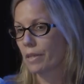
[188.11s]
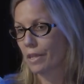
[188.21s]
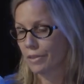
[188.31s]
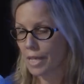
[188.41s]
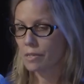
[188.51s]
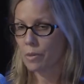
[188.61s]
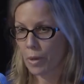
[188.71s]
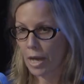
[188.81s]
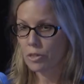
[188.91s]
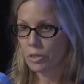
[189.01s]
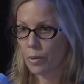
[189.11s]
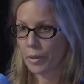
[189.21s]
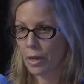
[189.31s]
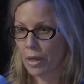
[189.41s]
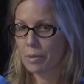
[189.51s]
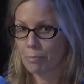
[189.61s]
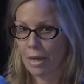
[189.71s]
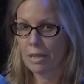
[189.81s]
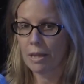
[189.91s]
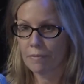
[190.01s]
that the things that were actually going on in
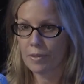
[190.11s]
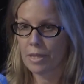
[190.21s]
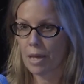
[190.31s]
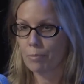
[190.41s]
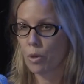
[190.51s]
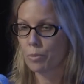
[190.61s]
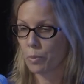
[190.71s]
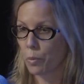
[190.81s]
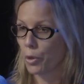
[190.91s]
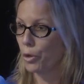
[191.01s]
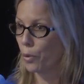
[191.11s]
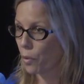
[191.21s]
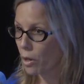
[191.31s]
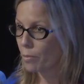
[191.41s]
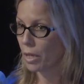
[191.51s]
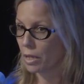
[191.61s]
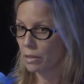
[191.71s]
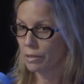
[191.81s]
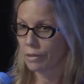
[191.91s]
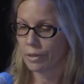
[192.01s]
my life at that moment were
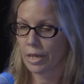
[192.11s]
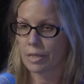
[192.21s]
normal, right?